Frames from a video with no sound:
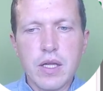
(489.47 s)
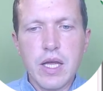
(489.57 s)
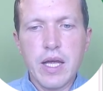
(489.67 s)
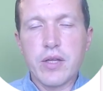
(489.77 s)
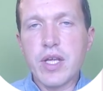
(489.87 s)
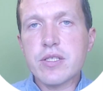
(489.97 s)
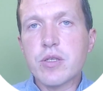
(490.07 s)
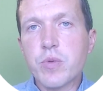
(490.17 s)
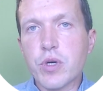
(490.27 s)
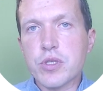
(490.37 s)
And yes, it
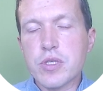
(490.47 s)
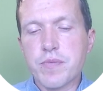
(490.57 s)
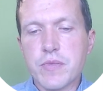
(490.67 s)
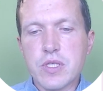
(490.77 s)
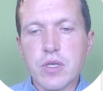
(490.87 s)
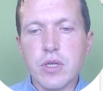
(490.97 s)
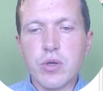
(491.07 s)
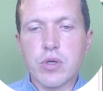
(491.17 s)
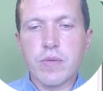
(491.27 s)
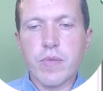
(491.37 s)
works. So
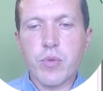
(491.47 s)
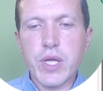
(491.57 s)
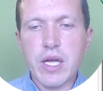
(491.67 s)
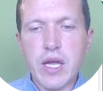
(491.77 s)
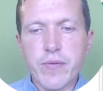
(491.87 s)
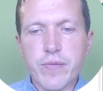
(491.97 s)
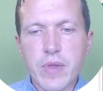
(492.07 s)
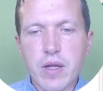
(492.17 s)
look, we have